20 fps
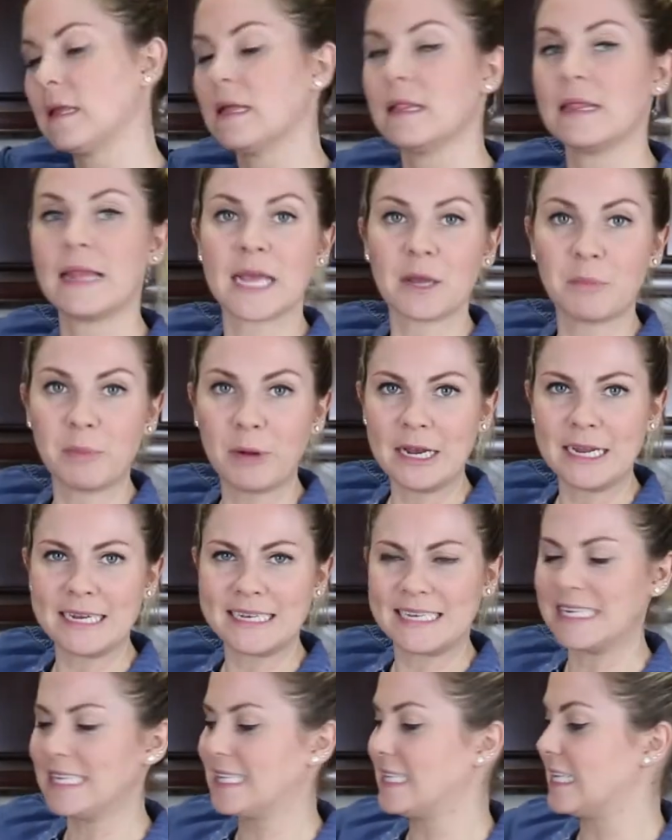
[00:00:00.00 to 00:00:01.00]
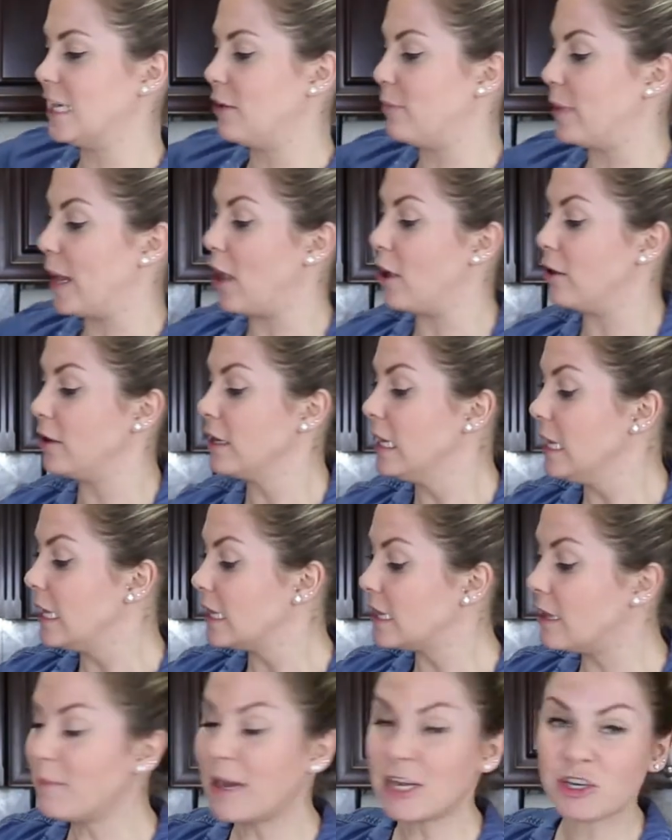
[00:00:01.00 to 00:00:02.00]
Like a pretty decent amount.
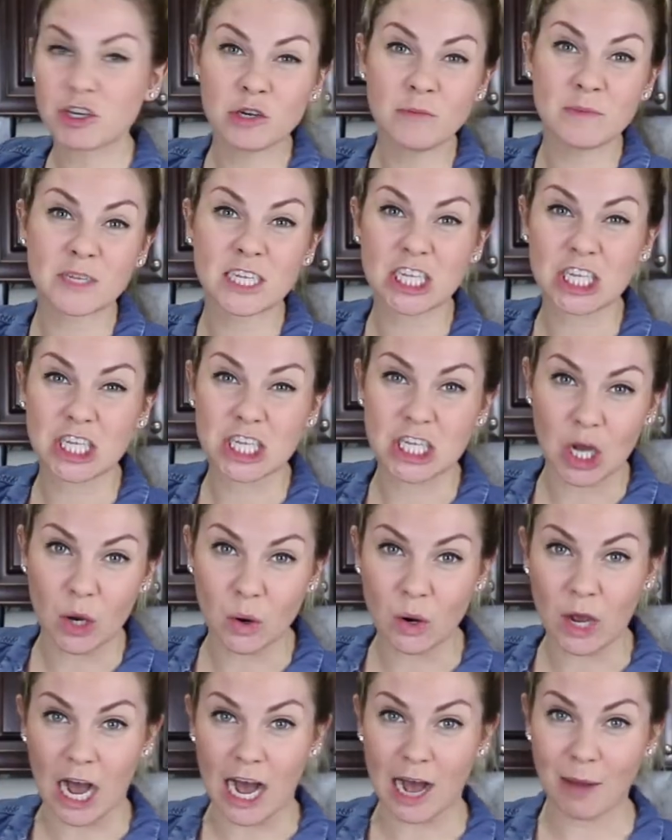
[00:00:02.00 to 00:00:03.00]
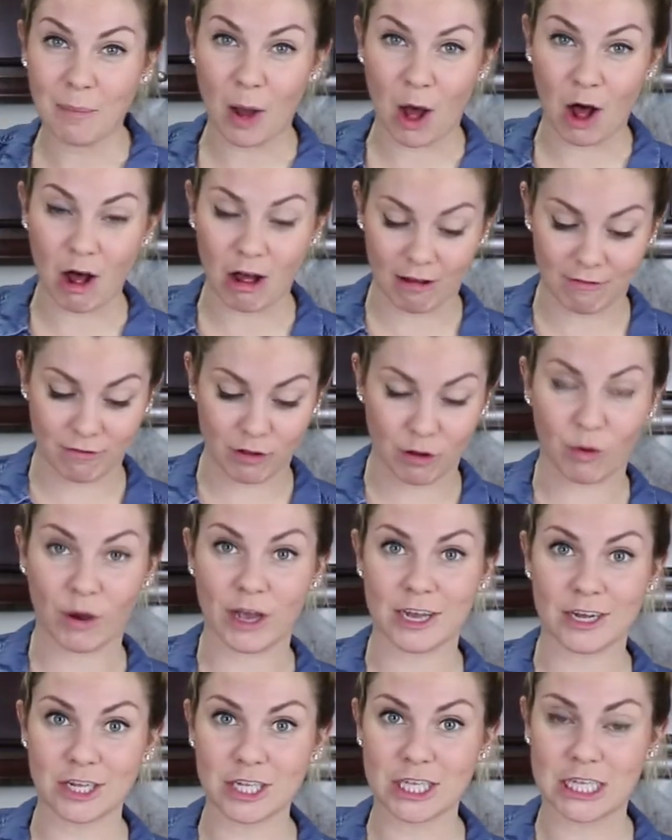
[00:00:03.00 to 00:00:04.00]
The mushrooms soak up all of the
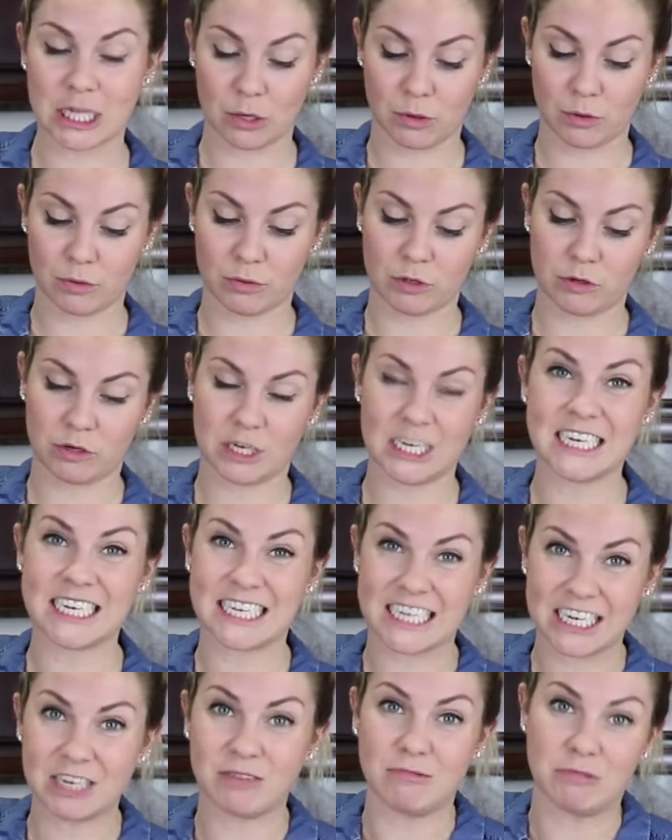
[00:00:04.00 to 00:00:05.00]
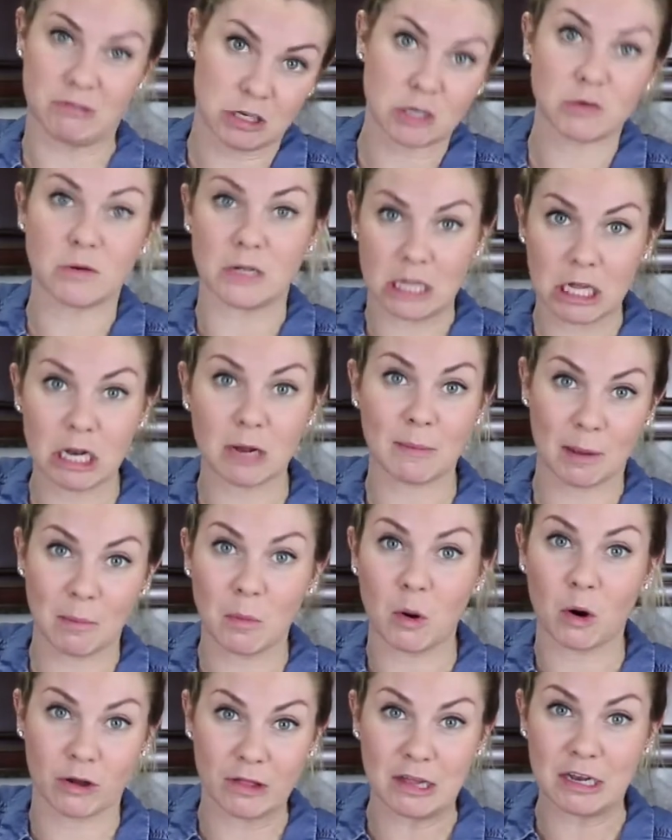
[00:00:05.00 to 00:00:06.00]
oil, so you need to do a little bit
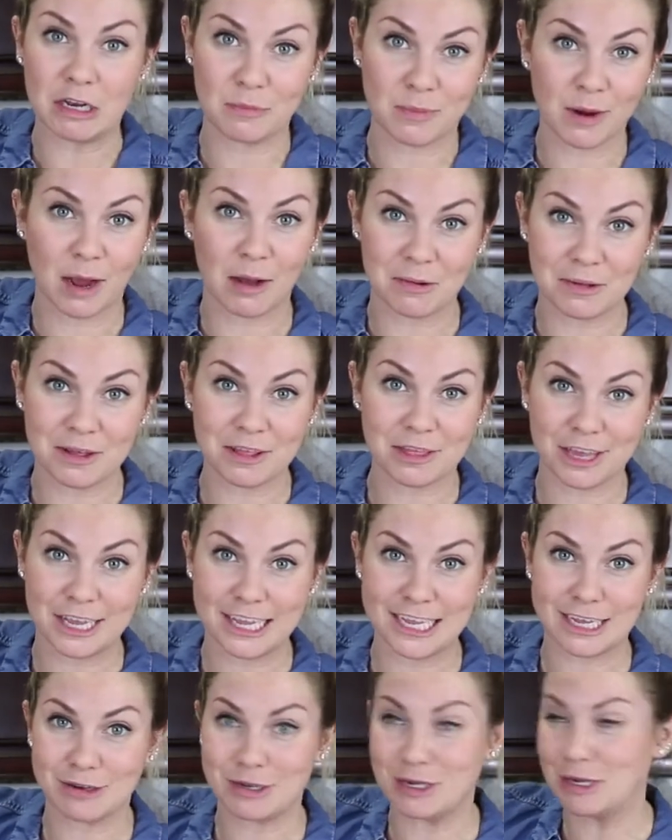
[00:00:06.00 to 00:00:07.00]
more than you probably think you